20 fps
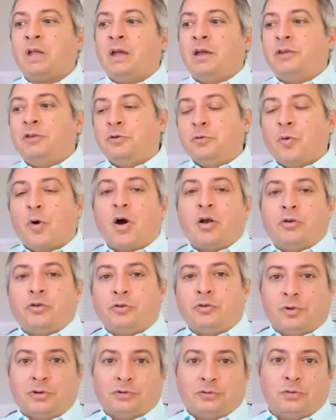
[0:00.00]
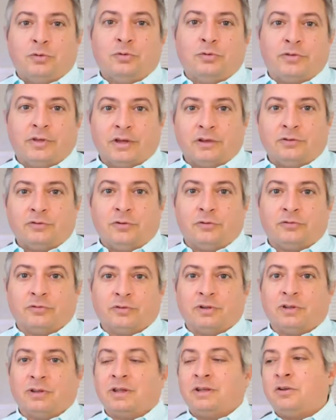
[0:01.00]
you are doing two things
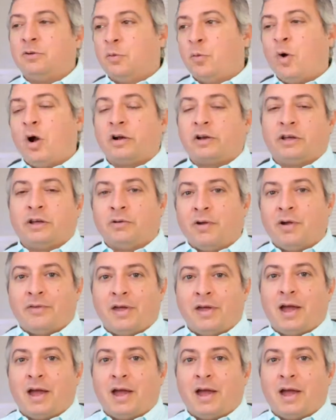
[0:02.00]
usually. Like you're walking around the